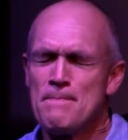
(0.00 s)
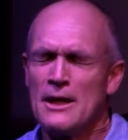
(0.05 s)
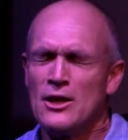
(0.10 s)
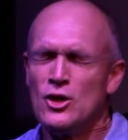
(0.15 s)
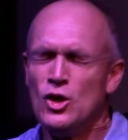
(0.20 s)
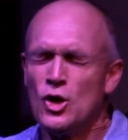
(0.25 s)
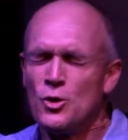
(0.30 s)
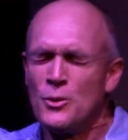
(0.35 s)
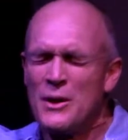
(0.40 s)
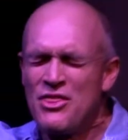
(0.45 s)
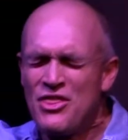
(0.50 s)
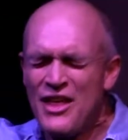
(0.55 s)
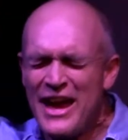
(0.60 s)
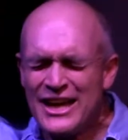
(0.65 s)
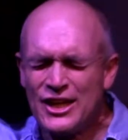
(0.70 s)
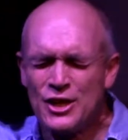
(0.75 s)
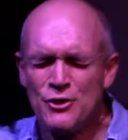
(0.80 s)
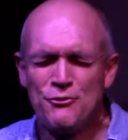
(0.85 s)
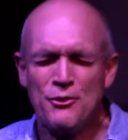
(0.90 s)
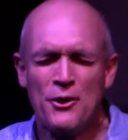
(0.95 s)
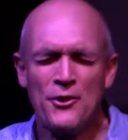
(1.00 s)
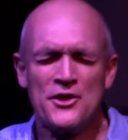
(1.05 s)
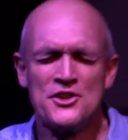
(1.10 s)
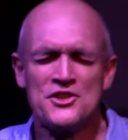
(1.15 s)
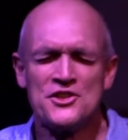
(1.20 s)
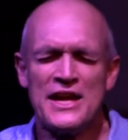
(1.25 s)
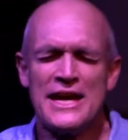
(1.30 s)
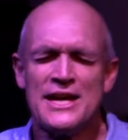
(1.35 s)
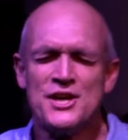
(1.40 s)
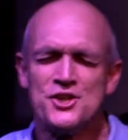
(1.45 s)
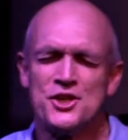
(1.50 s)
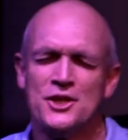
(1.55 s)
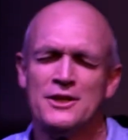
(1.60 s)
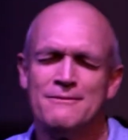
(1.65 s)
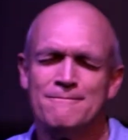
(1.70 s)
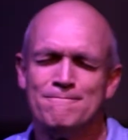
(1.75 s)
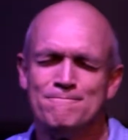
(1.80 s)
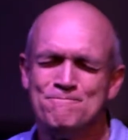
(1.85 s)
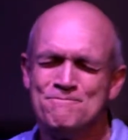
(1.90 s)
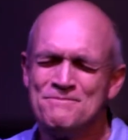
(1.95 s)
Lord, we thank You for this nation.
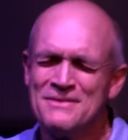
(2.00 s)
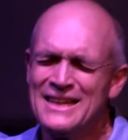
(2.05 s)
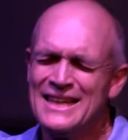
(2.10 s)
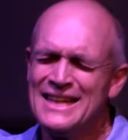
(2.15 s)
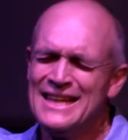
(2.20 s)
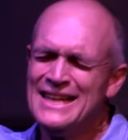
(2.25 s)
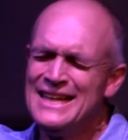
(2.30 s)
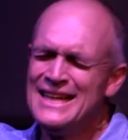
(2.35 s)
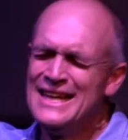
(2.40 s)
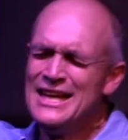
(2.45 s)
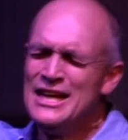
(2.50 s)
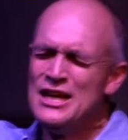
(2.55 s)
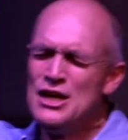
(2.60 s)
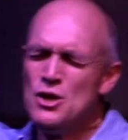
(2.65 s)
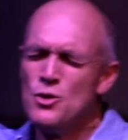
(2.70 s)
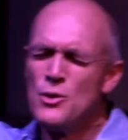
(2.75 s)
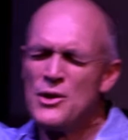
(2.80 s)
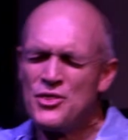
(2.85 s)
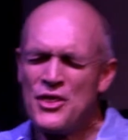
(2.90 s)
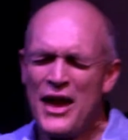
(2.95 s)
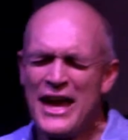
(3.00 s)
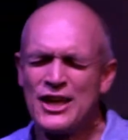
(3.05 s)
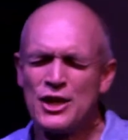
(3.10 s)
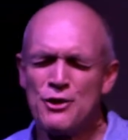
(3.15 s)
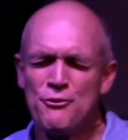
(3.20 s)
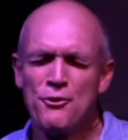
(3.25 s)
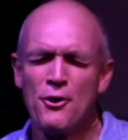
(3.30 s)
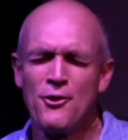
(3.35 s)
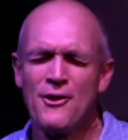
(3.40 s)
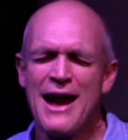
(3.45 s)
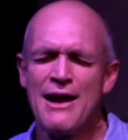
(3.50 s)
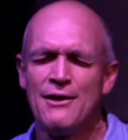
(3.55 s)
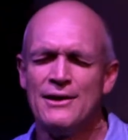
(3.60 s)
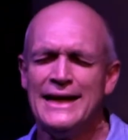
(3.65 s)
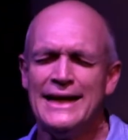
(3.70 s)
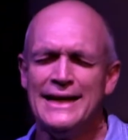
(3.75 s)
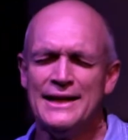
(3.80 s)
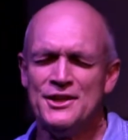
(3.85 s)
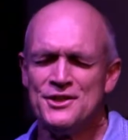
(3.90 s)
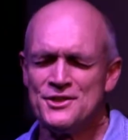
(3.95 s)
We thank You for our
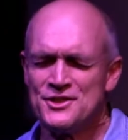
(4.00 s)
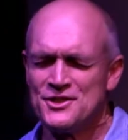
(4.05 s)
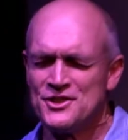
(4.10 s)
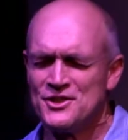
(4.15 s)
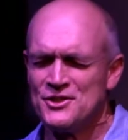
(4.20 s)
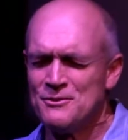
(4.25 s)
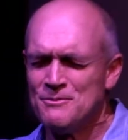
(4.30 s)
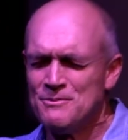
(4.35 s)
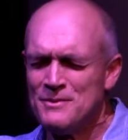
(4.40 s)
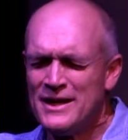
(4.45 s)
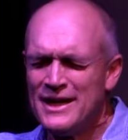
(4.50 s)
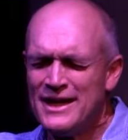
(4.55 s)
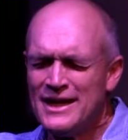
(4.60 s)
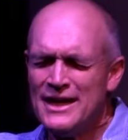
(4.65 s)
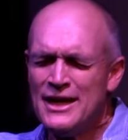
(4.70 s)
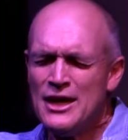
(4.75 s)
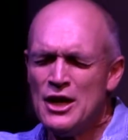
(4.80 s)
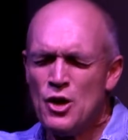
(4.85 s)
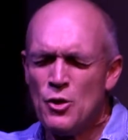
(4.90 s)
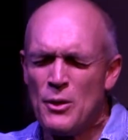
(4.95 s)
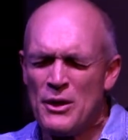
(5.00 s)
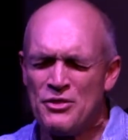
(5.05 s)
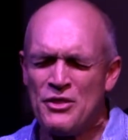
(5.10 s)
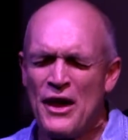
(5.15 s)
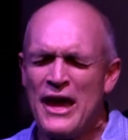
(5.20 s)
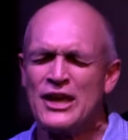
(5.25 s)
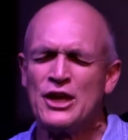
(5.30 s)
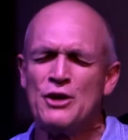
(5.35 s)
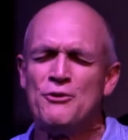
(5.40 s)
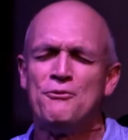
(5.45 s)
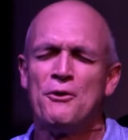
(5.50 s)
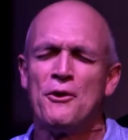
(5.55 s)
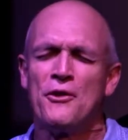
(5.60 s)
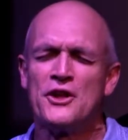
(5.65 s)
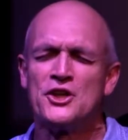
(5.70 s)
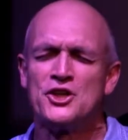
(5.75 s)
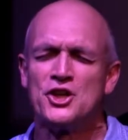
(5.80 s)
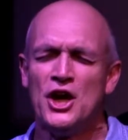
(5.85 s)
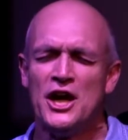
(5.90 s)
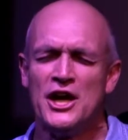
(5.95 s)
leaders. We thank You for the
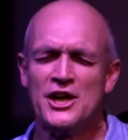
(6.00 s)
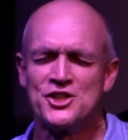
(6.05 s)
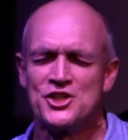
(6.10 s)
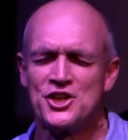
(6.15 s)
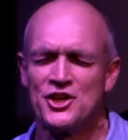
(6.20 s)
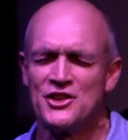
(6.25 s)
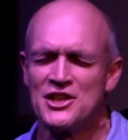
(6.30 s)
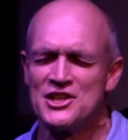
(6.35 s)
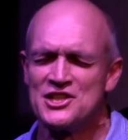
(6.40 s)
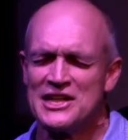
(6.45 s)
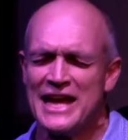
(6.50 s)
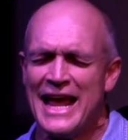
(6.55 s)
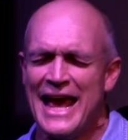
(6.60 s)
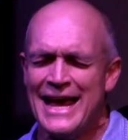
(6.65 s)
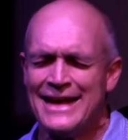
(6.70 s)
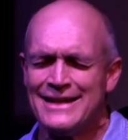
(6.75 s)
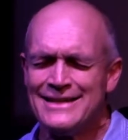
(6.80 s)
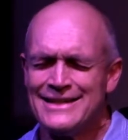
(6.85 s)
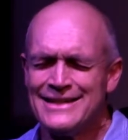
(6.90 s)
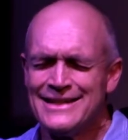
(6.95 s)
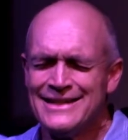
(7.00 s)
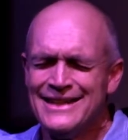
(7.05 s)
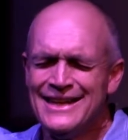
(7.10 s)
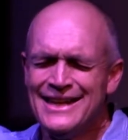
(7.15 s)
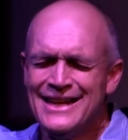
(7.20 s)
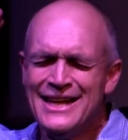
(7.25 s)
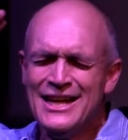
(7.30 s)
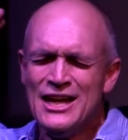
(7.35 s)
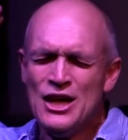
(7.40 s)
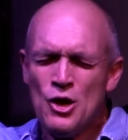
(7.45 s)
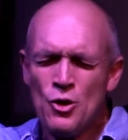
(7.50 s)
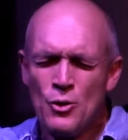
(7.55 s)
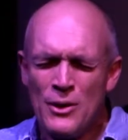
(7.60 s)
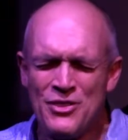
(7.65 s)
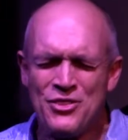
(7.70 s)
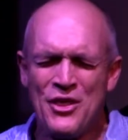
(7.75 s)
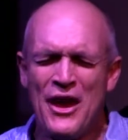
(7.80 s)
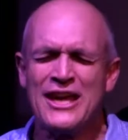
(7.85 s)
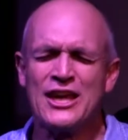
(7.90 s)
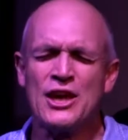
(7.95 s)
church in this land. We
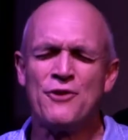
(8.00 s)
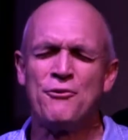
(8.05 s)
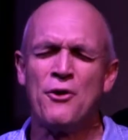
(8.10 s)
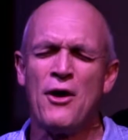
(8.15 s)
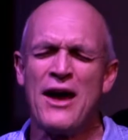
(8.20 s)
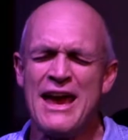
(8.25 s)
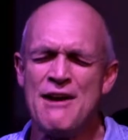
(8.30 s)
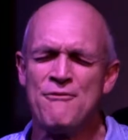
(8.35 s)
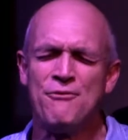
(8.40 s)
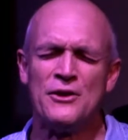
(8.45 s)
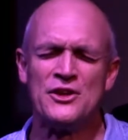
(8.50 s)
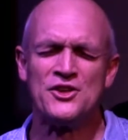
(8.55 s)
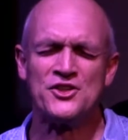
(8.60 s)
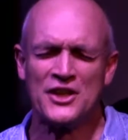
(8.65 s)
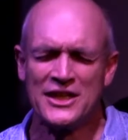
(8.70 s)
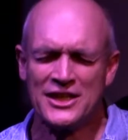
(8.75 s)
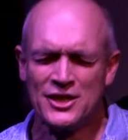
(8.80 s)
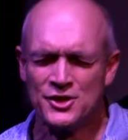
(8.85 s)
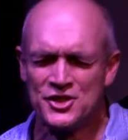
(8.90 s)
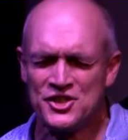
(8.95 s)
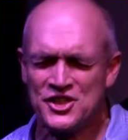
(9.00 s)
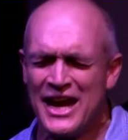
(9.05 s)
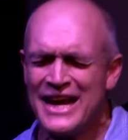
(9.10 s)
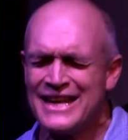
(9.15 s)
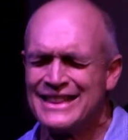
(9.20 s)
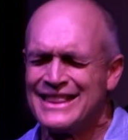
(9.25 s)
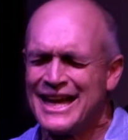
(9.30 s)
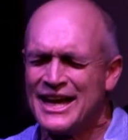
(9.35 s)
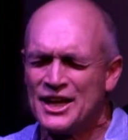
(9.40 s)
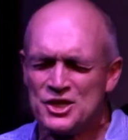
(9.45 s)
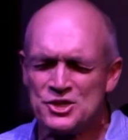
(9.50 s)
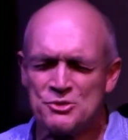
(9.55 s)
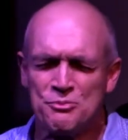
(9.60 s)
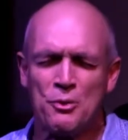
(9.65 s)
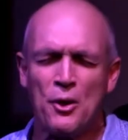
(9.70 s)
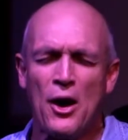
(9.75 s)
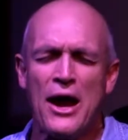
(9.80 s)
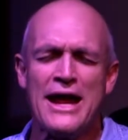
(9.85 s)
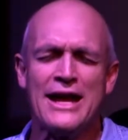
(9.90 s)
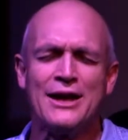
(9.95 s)
thank You for every single saint that is
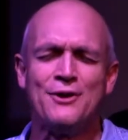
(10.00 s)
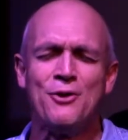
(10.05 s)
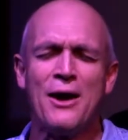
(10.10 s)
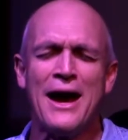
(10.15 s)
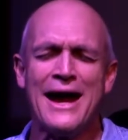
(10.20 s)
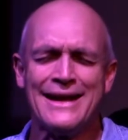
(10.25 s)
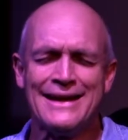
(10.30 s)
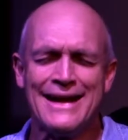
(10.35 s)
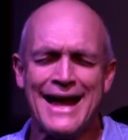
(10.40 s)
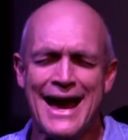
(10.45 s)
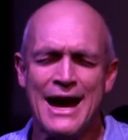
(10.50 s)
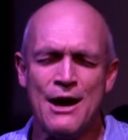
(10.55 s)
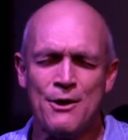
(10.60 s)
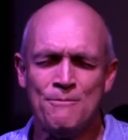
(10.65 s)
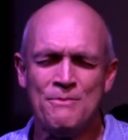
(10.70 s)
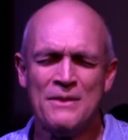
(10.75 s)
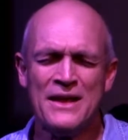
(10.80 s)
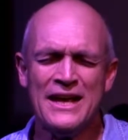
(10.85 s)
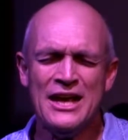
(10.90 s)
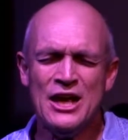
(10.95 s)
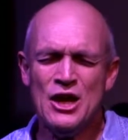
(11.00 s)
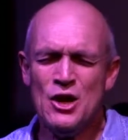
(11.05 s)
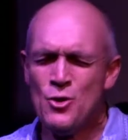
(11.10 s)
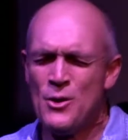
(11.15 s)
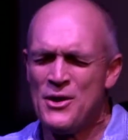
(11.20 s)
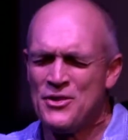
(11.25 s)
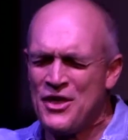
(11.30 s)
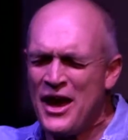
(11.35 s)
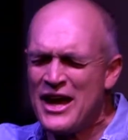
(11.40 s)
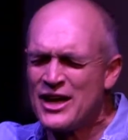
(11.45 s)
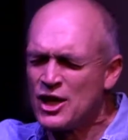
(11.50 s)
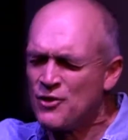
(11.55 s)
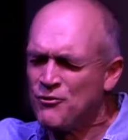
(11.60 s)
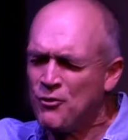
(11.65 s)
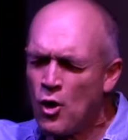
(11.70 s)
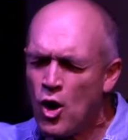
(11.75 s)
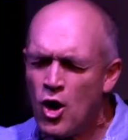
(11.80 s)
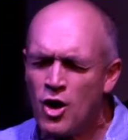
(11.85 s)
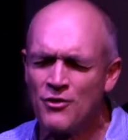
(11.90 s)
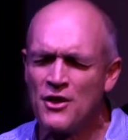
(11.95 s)
praying right now. We thank You for
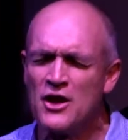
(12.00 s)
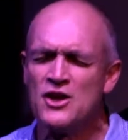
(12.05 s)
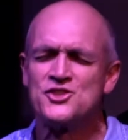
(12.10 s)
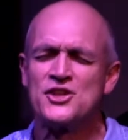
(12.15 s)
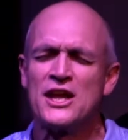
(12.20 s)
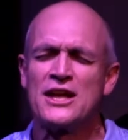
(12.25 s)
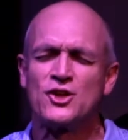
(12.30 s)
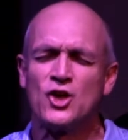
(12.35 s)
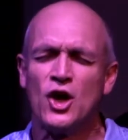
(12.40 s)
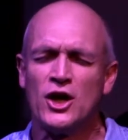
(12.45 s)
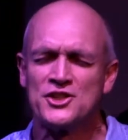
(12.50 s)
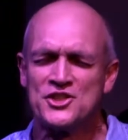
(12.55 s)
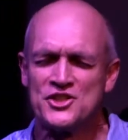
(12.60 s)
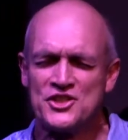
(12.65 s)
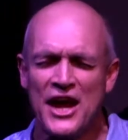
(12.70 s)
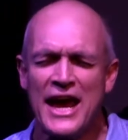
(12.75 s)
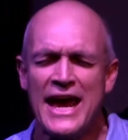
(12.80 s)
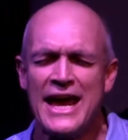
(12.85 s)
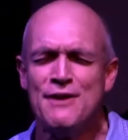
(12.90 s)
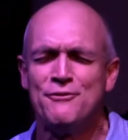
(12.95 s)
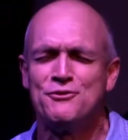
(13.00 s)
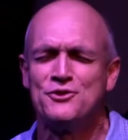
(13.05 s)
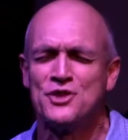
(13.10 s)
all those that got saved